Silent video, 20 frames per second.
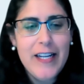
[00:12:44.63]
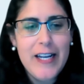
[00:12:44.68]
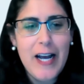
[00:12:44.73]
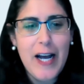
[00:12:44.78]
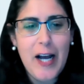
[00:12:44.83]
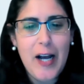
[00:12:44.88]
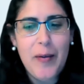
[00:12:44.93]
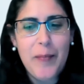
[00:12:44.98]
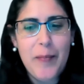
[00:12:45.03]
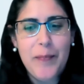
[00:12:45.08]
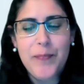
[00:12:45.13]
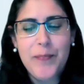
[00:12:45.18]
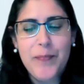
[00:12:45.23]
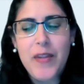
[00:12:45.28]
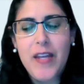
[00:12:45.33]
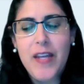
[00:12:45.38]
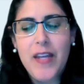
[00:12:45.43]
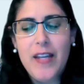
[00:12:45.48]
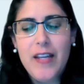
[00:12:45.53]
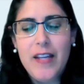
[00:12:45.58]

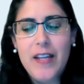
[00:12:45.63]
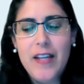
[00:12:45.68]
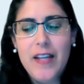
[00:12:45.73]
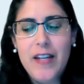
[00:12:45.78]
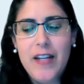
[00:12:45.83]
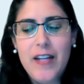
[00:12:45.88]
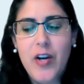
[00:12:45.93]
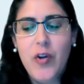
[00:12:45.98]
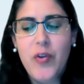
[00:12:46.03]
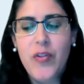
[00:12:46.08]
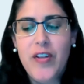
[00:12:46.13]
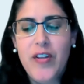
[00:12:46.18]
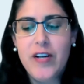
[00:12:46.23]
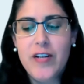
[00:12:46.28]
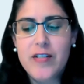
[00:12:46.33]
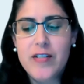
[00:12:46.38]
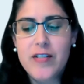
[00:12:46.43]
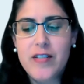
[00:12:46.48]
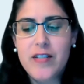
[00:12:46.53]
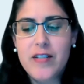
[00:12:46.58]
You
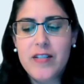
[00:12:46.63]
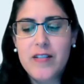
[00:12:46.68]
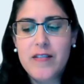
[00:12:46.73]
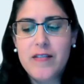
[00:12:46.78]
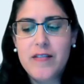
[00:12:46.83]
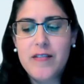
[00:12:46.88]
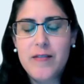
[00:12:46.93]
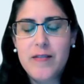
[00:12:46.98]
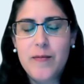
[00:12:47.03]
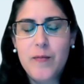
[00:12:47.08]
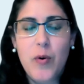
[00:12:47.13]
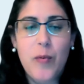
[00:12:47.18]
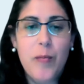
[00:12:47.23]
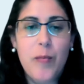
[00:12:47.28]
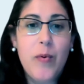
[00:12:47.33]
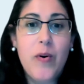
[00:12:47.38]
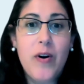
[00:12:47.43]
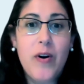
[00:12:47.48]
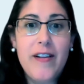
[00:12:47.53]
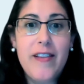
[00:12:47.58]
know, we're
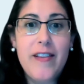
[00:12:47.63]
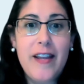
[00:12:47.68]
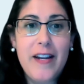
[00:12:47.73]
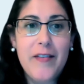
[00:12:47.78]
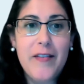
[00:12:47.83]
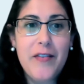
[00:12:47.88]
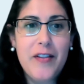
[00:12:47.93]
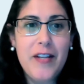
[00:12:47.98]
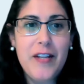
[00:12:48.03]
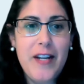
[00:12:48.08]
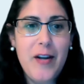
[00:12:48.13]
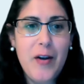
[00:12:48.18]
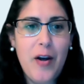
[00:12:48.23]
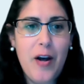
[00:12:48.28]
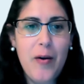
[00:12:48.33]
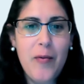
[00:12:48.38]
born, thankfully,